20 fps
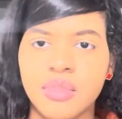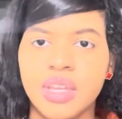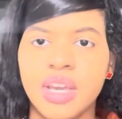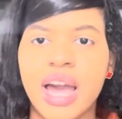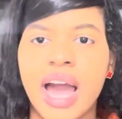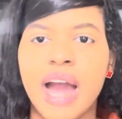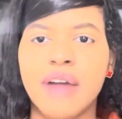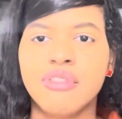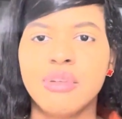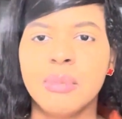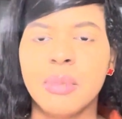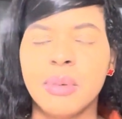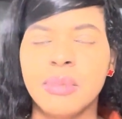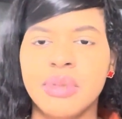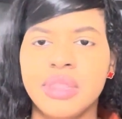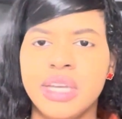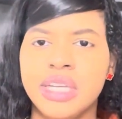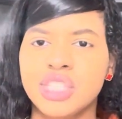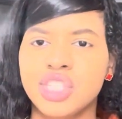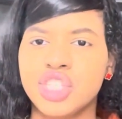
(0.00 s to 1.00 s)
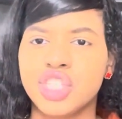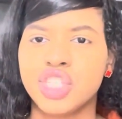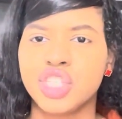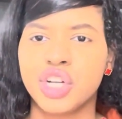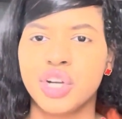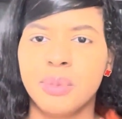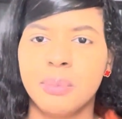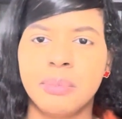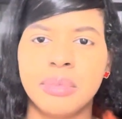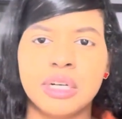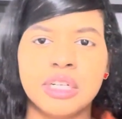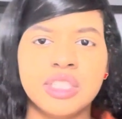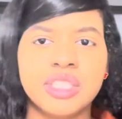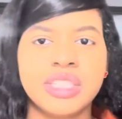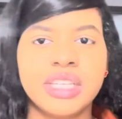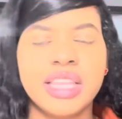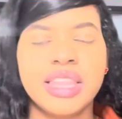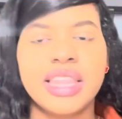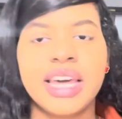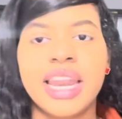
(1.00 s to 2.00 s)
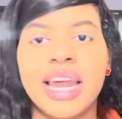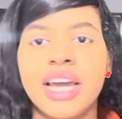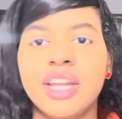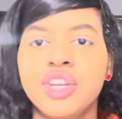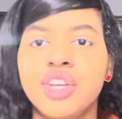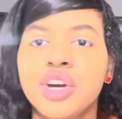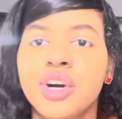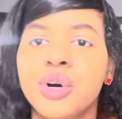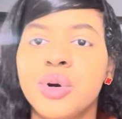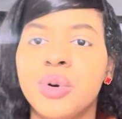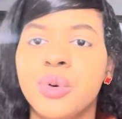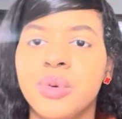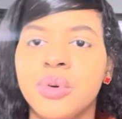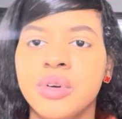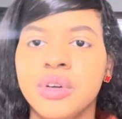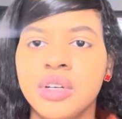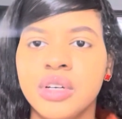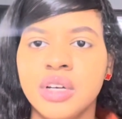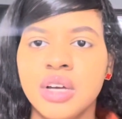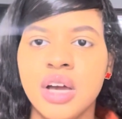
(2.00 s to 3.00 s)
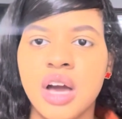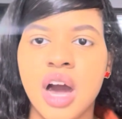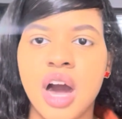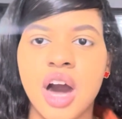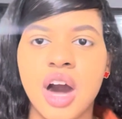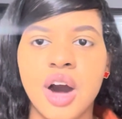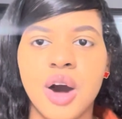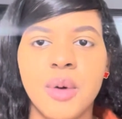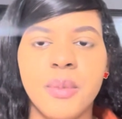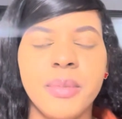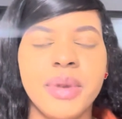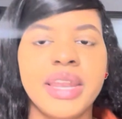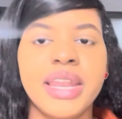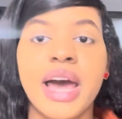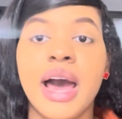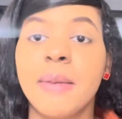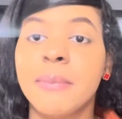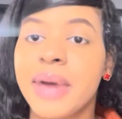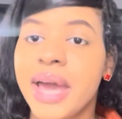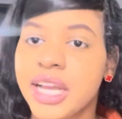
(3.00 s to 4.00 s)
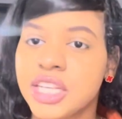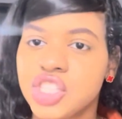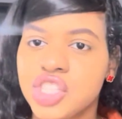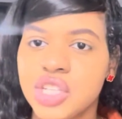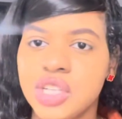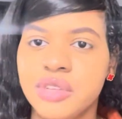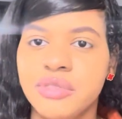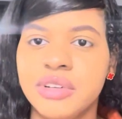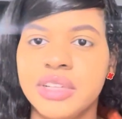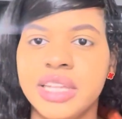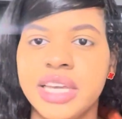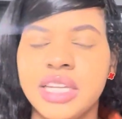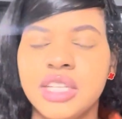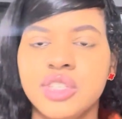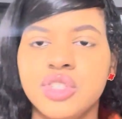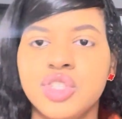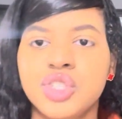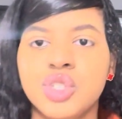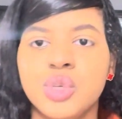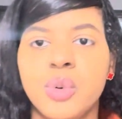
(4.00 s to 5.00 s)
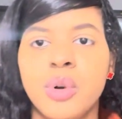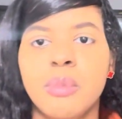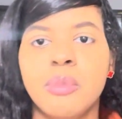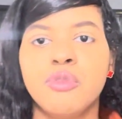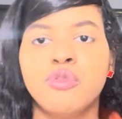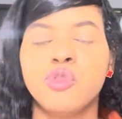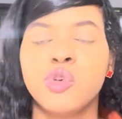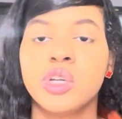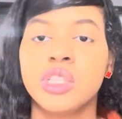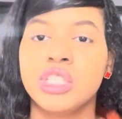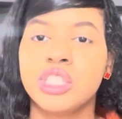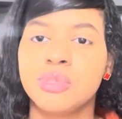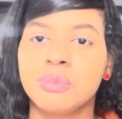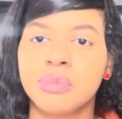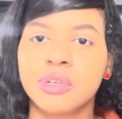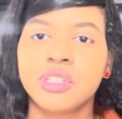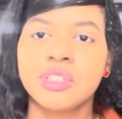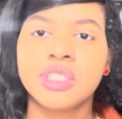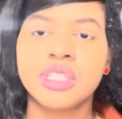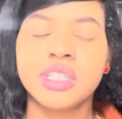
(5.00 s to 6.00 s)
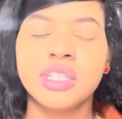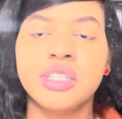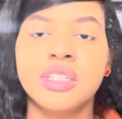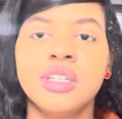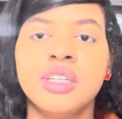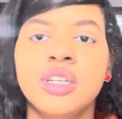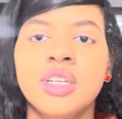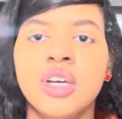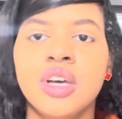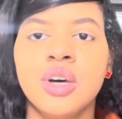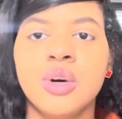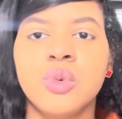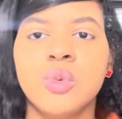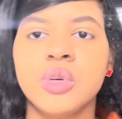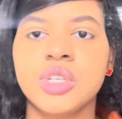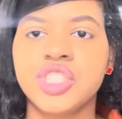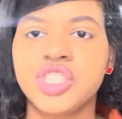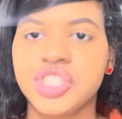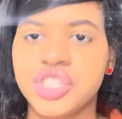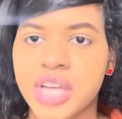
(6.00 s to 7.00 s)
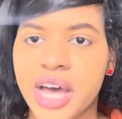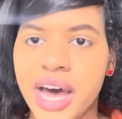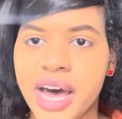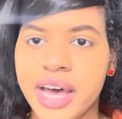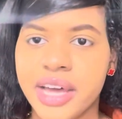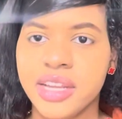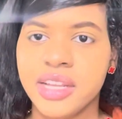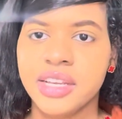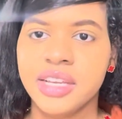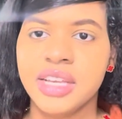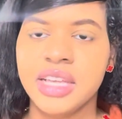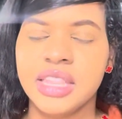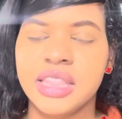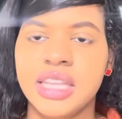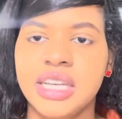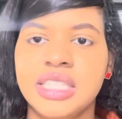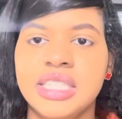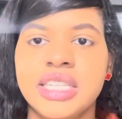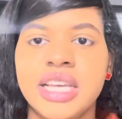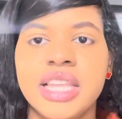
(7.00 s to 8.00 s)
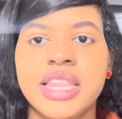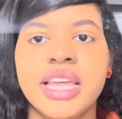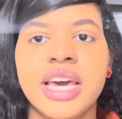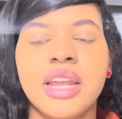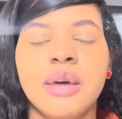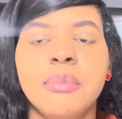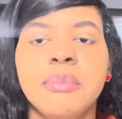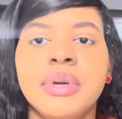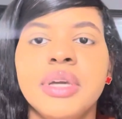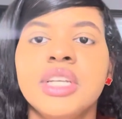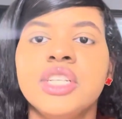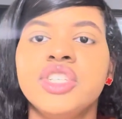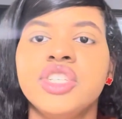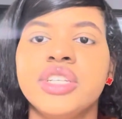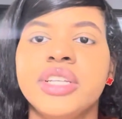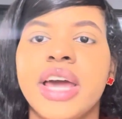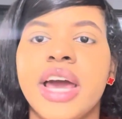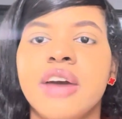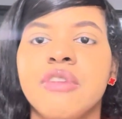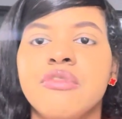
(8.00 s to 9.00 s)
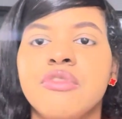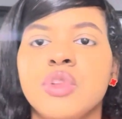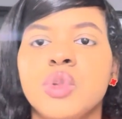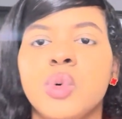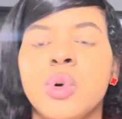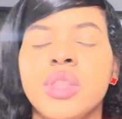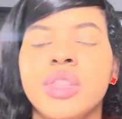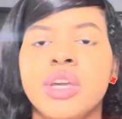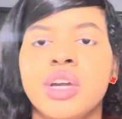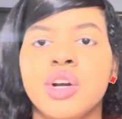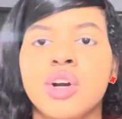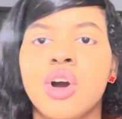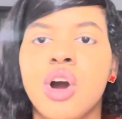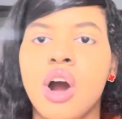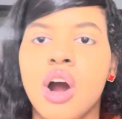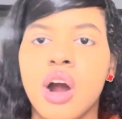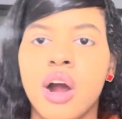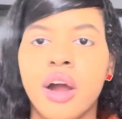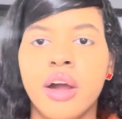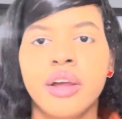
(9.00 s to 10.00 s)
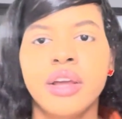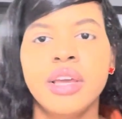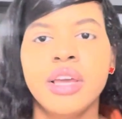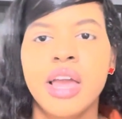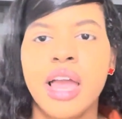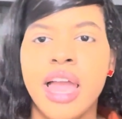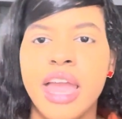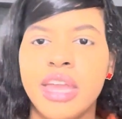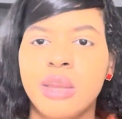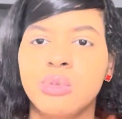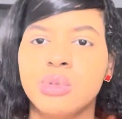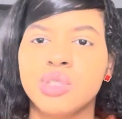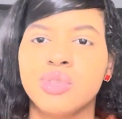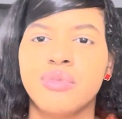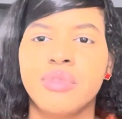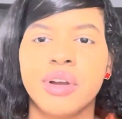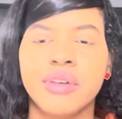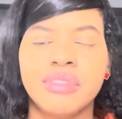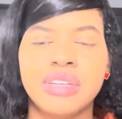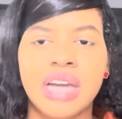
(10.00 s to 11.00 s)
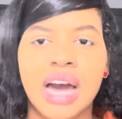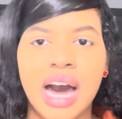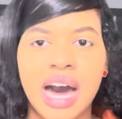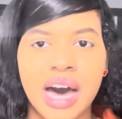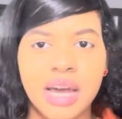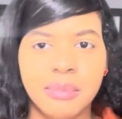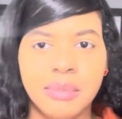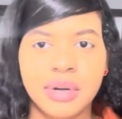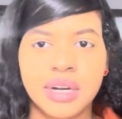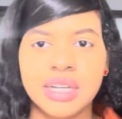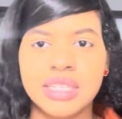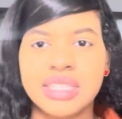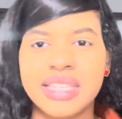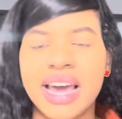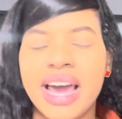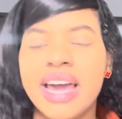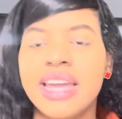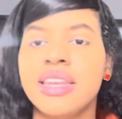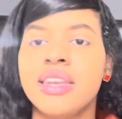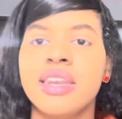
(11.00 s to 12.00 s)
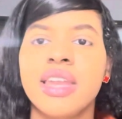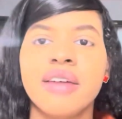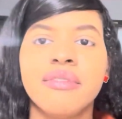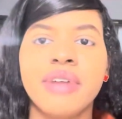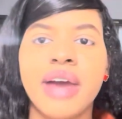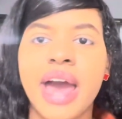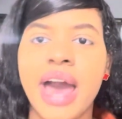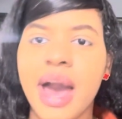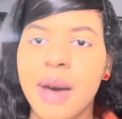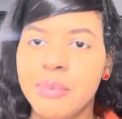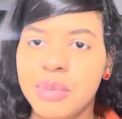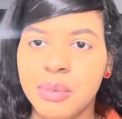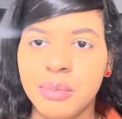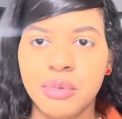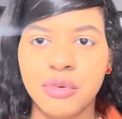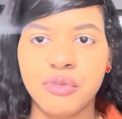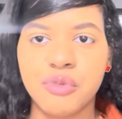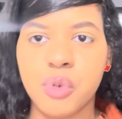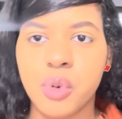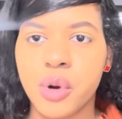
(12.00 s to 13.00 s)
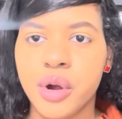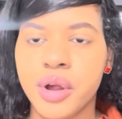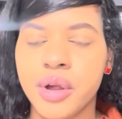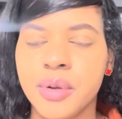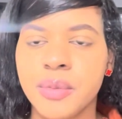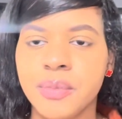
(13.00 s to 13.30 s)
I remember there's a certain person that I know, and I'm actually related to, and before this person was shot, they said that a pigeon had flew on their car, and it was very odd because that had never happened before.